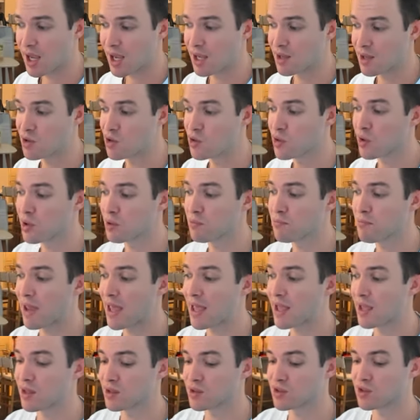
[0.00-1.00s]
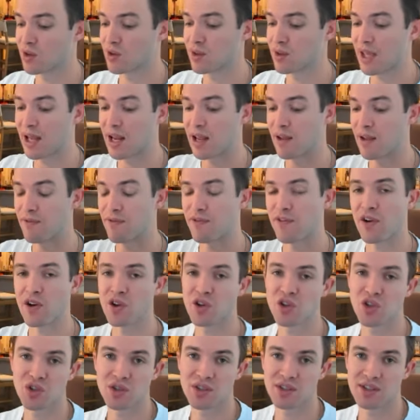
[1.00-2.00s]
and you could make it so that it
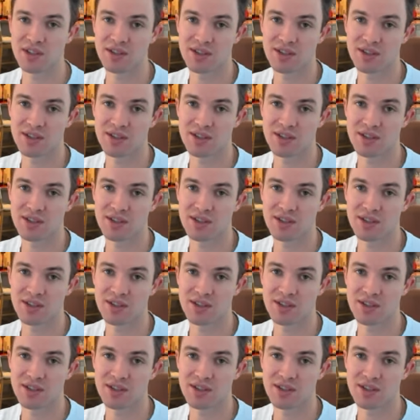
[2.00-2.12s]
functions